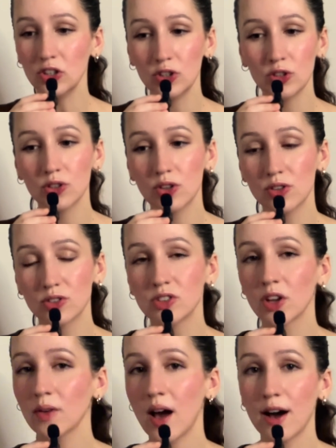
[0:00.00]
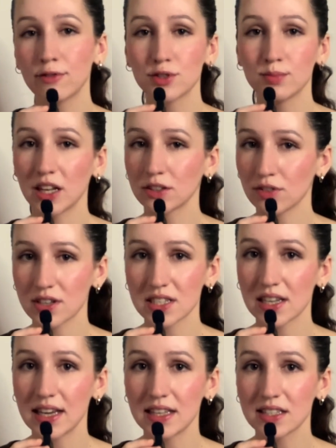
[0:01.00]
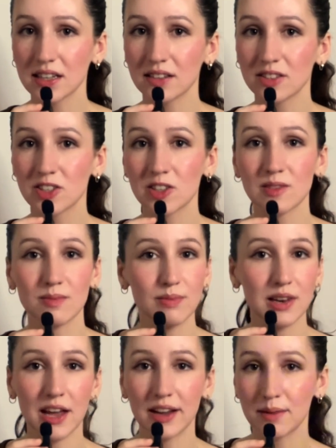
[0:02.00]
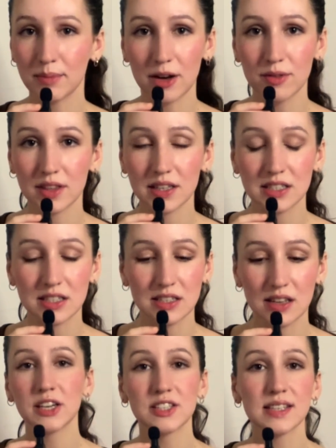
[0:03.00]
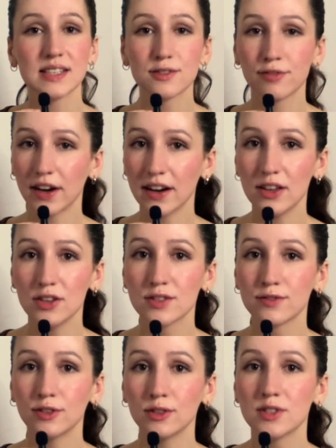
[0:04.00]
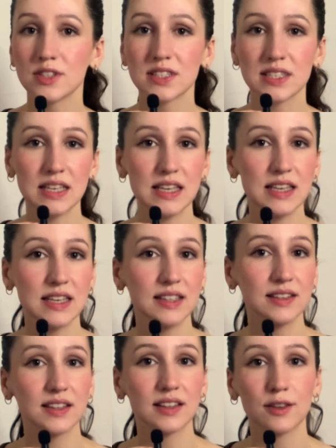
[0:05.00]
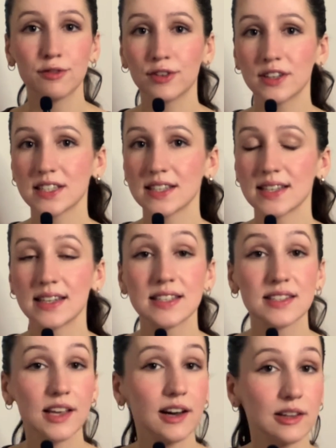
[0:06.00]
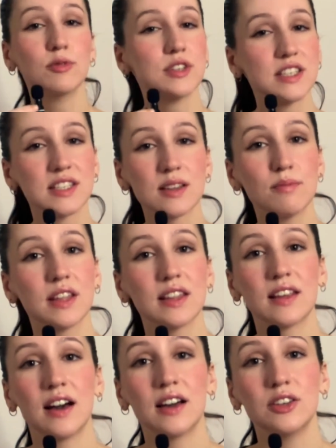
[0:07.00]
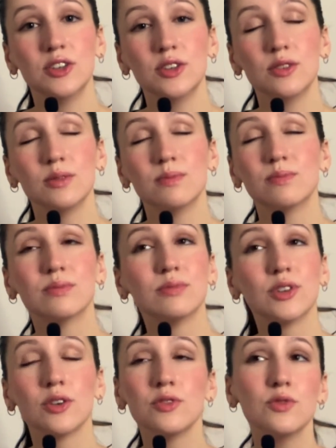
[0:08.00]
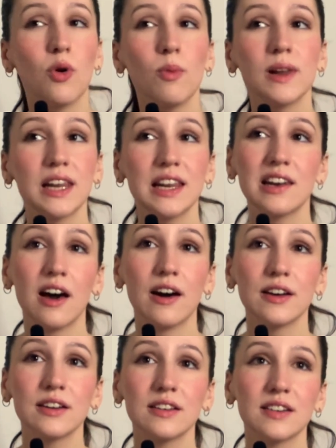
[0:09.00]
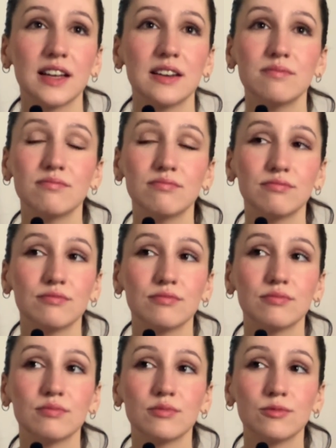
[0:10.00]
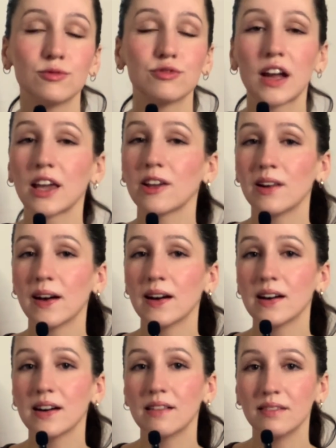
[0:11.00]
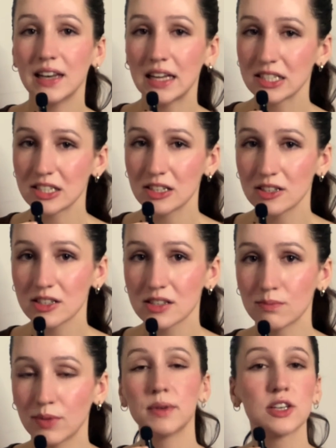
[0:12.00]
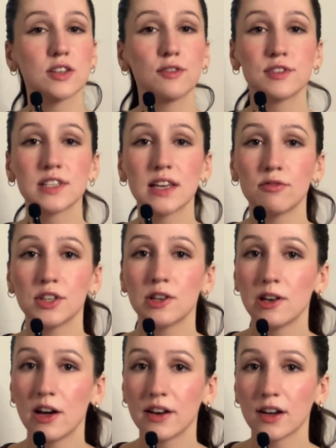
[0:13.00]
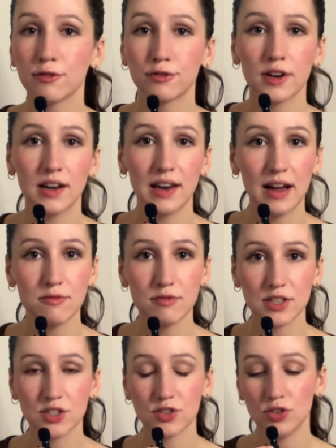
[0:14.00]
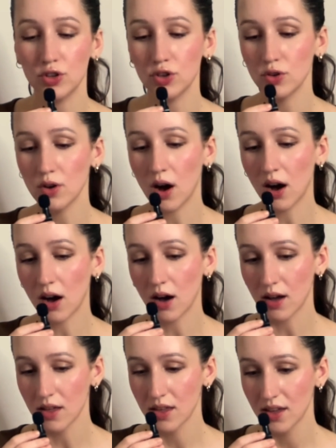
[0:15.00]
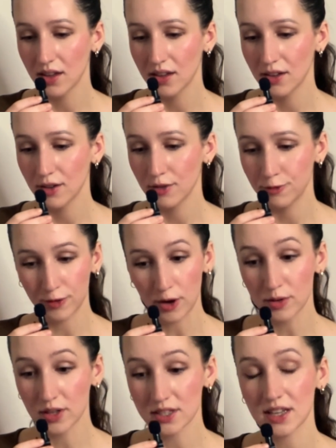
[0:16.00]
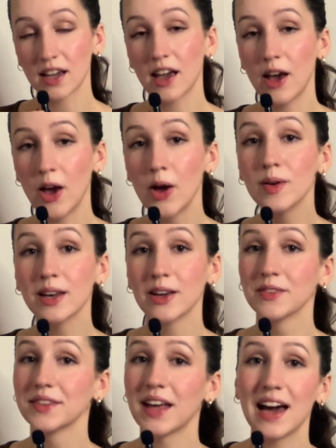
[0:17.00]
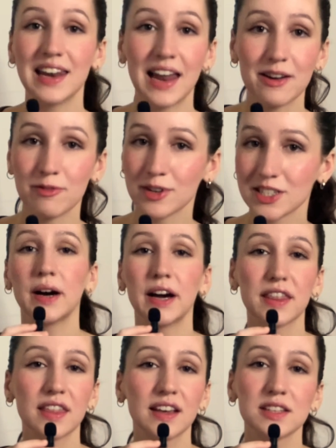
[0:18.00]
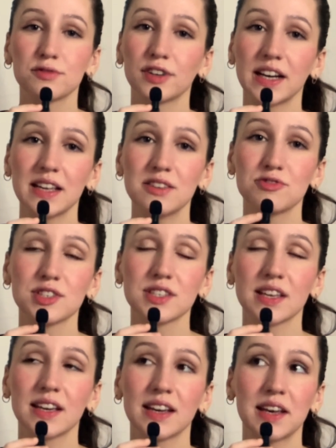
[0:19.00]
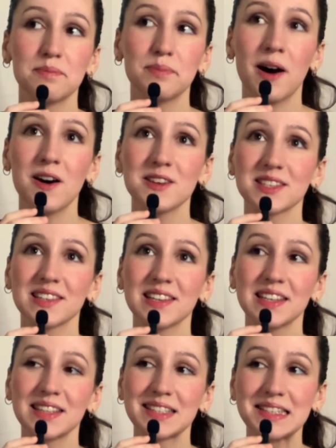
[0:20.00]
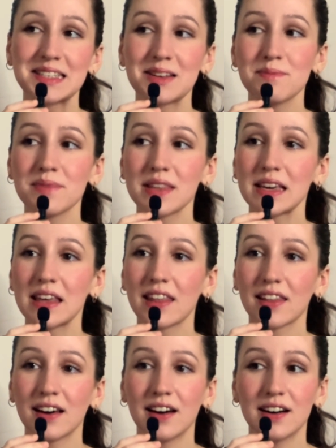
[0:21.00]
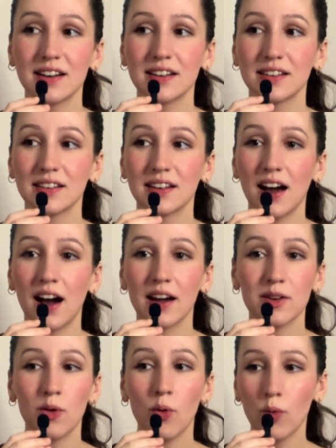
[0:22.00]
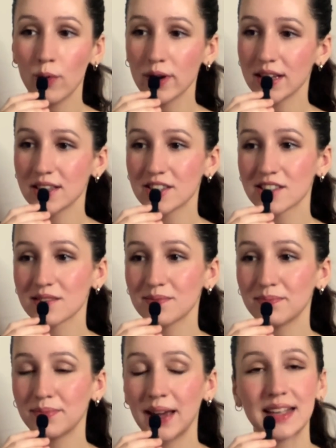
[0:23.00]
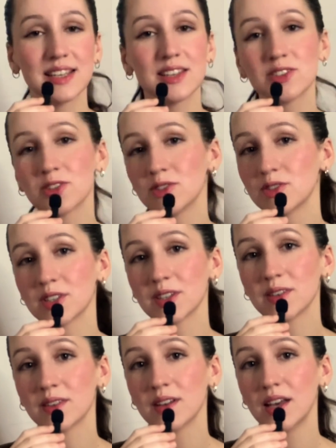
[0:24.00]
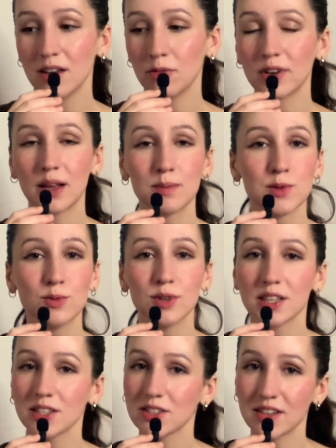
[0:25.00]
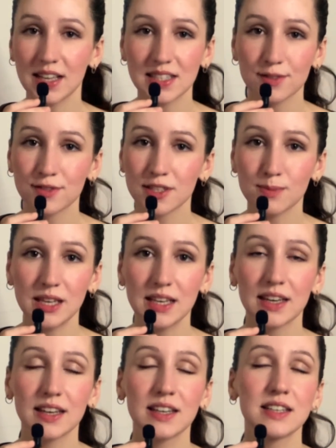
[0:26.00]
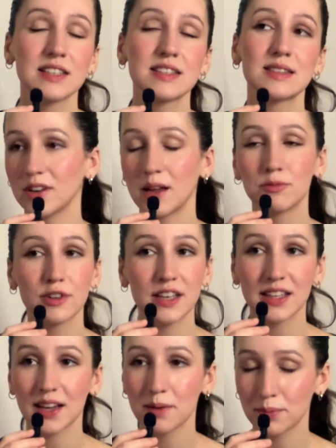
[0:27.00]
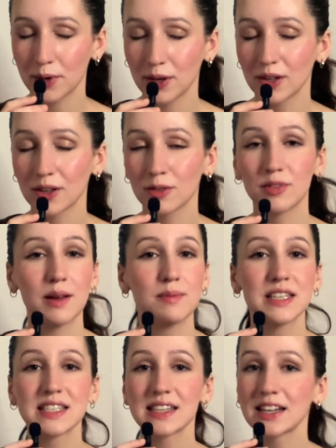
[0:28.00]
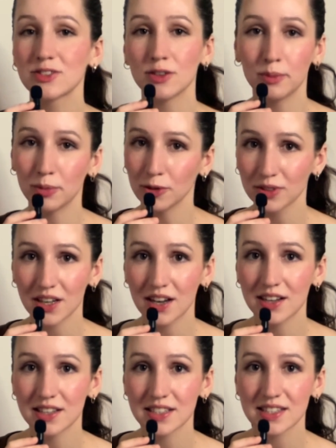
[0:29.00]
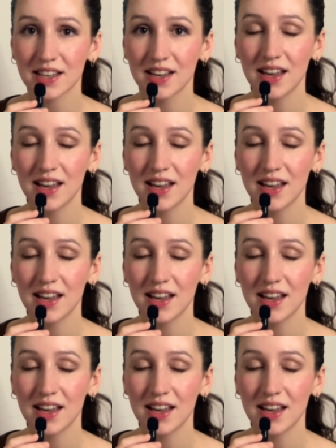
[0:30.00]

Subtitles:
You don't have to be a translator to learn about this, because it's very useful to see the differences in style, which is something that you don't normally learn in regular lessons, because obviously when you're learning a foreign language, you are focusing only on that language. But I think it's very interesting, and personally, this is something that I always pay attention to when I'm talking to native speakers, when I'm reading a book, when I'm listening to a podcast.